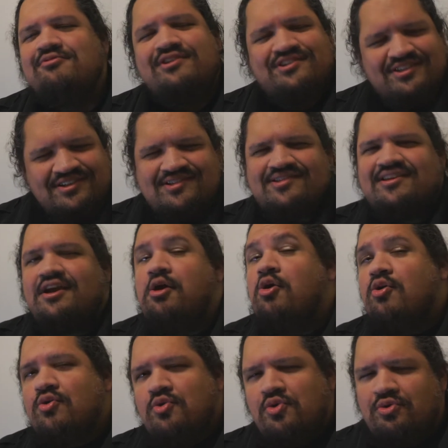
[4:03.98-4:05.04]
which is the
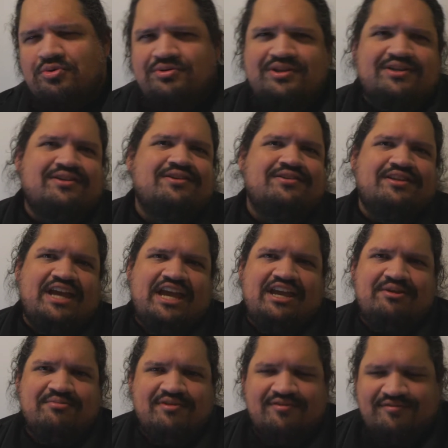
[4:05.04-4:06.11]
old
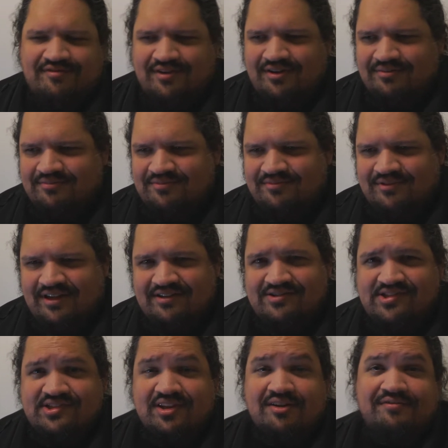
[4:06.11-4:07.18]
name from
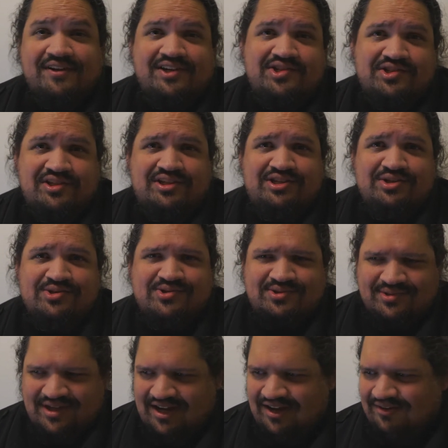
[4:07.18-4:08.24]
that Stuff HD
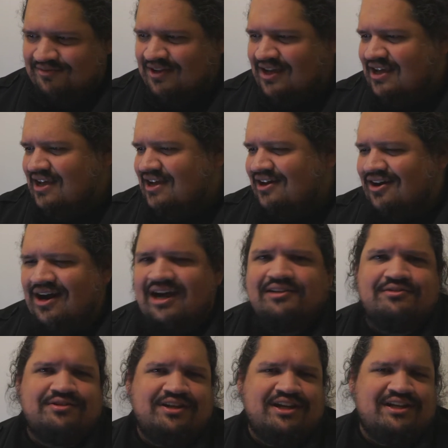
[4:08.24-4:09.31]
used to have.
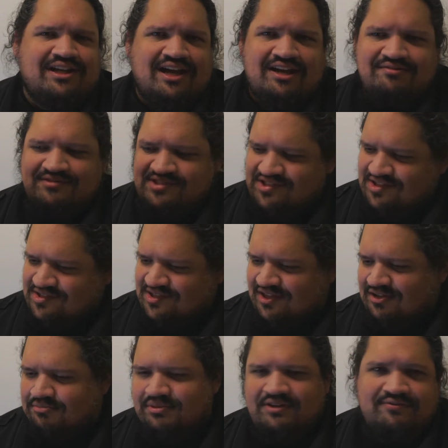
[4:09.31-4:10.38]
Anarchy Live is just
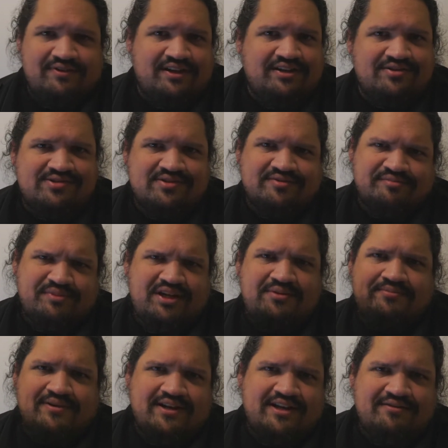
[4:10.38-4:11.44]
going to be videos of
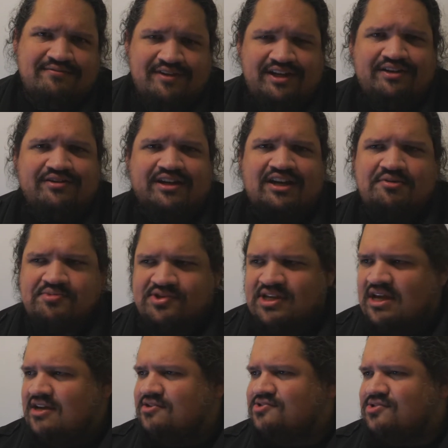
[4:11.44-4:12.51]
me playing video
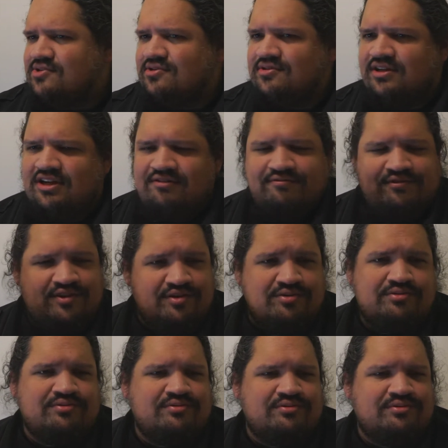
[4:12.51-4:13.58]
games. So if
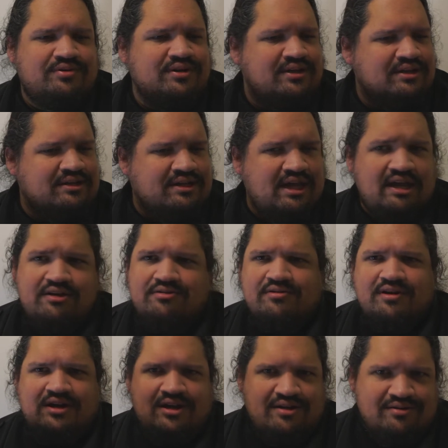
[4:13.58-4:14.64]
you
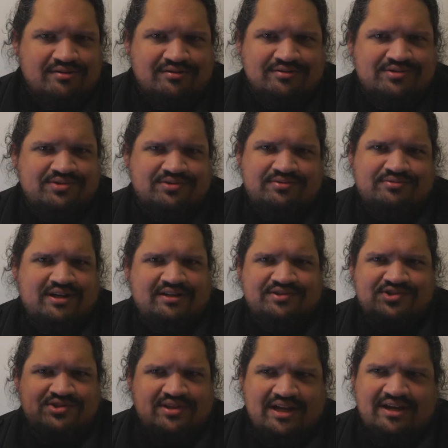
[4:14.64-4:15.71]
care at all to
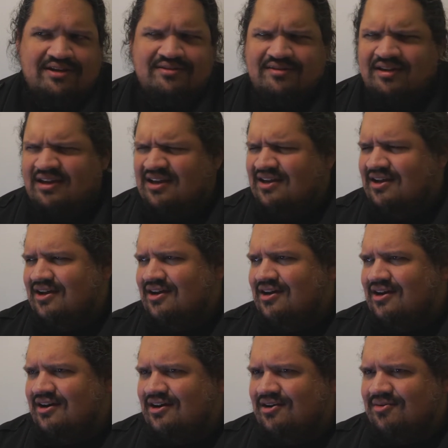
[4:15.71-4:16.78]
watch that,
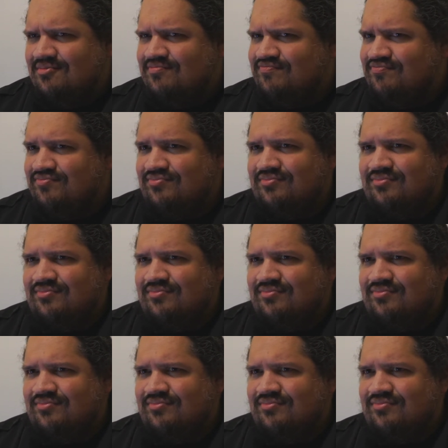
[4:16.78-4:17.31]
I'm